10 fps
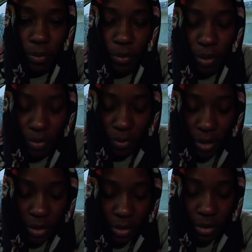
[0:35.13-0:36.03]
what
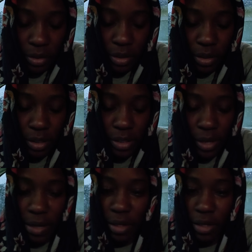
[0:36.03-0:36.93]
Father is
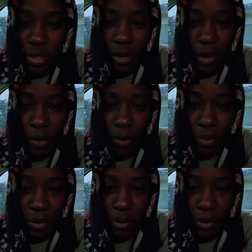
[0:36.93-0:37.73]
saying in this hour.